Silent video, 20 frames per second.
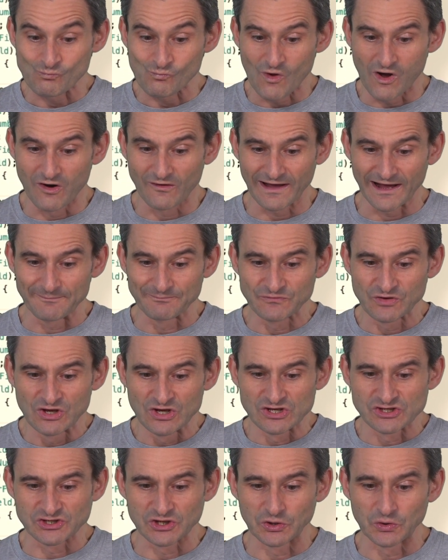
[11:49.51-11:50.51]
Okay,
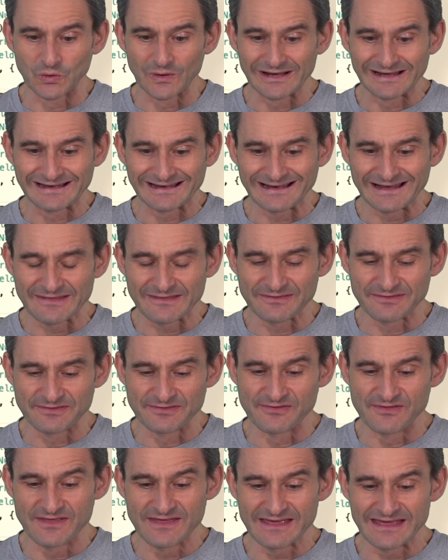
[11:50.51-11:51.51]
so
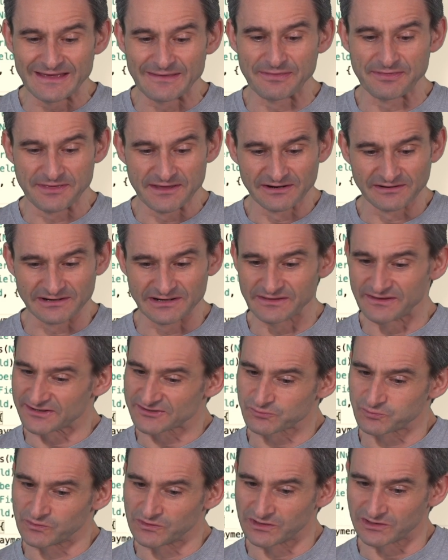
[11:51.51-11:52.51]
in theory,
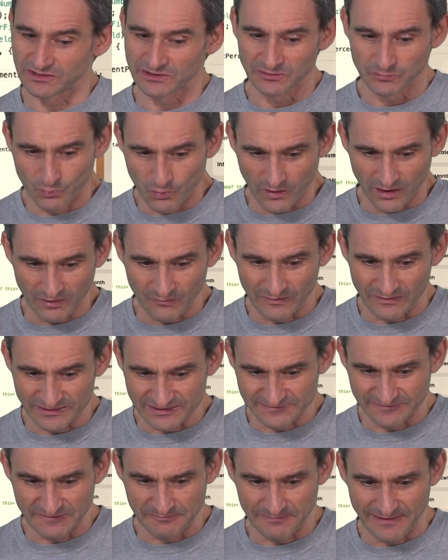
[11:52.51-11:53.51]
this will work.
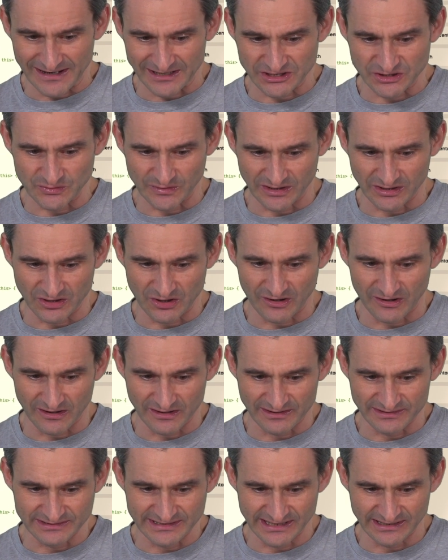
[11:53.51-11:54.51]
Let's flip back to our
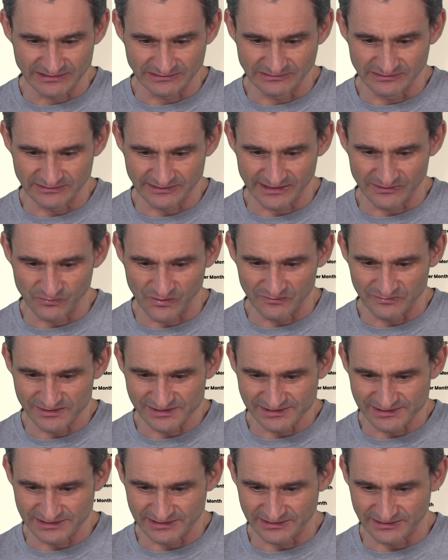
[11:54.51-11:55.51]
card and take a look at what we
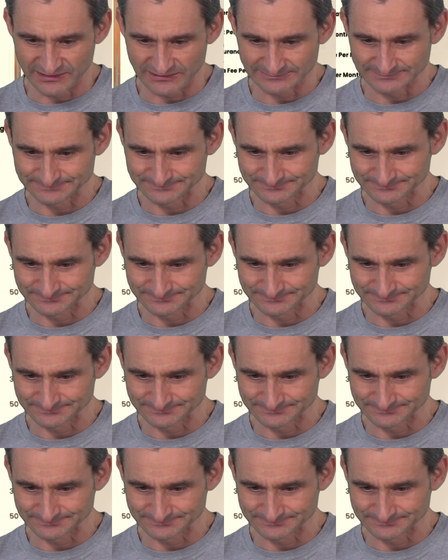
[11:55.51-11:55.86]
see here.